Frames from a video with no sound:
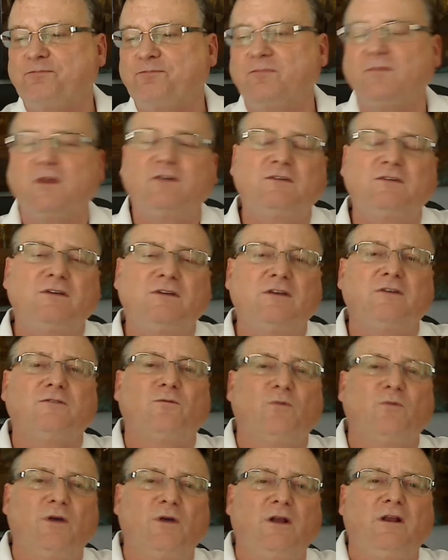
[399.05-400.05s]
This is
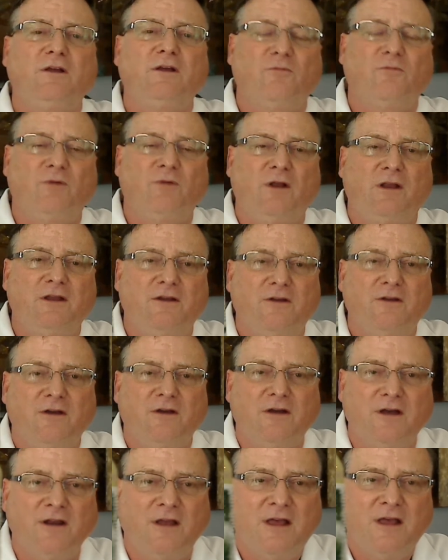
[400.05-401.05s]
really, really
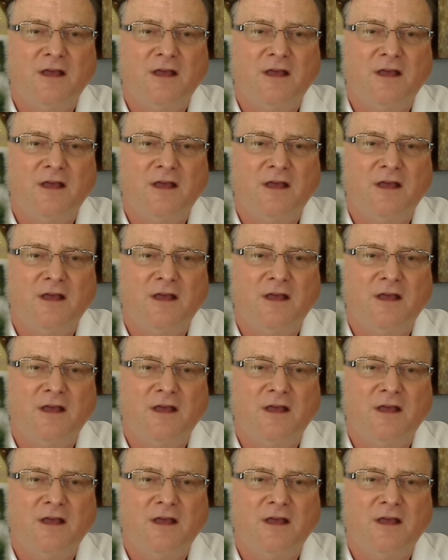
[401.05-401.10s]
good.